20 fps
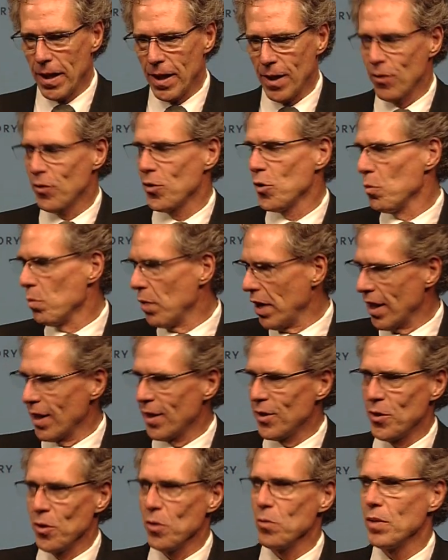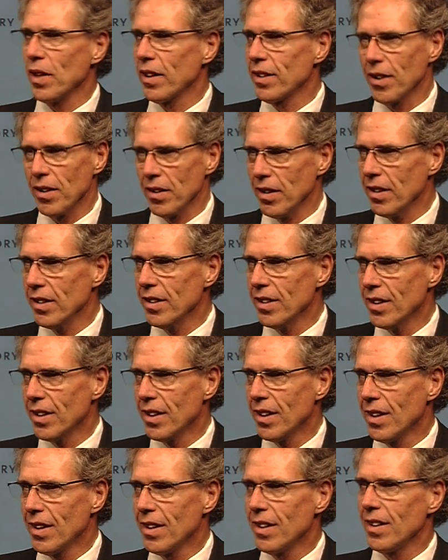if you buy a German car,
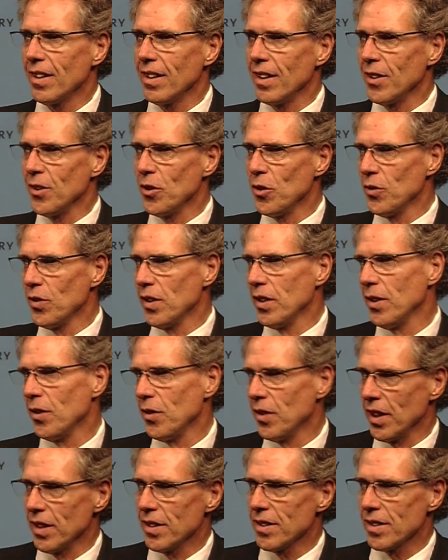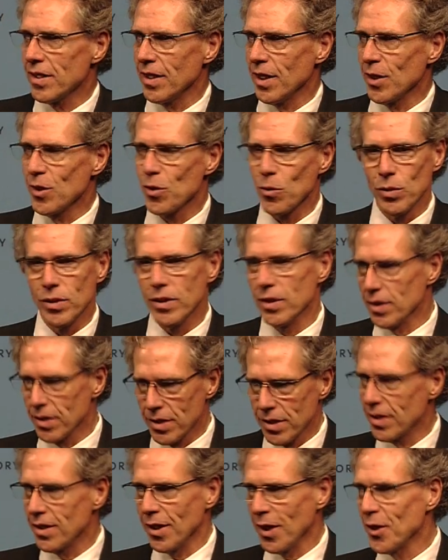and it in the United States, which
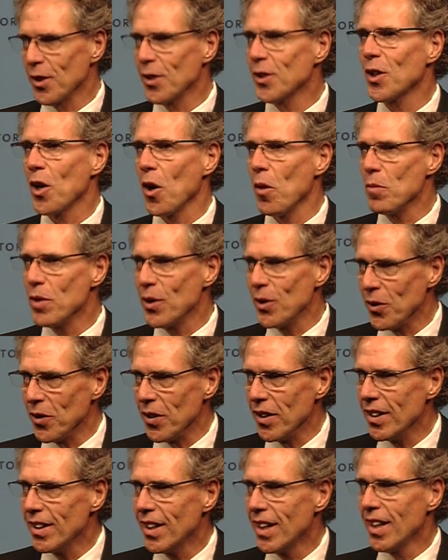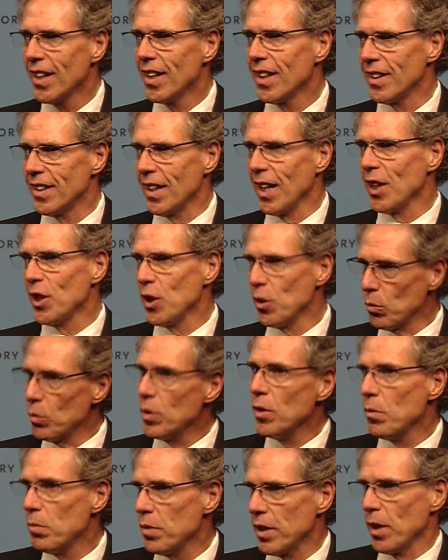is not uncommon at all, that it
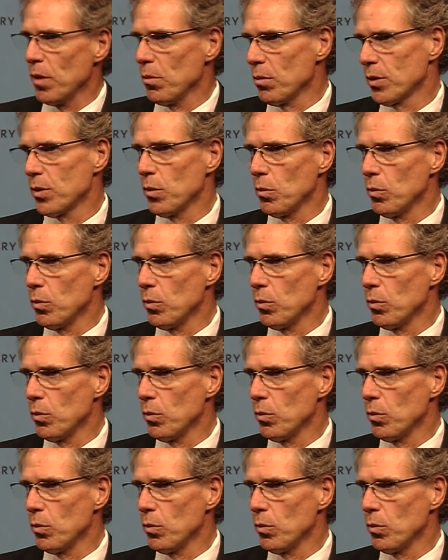will be able to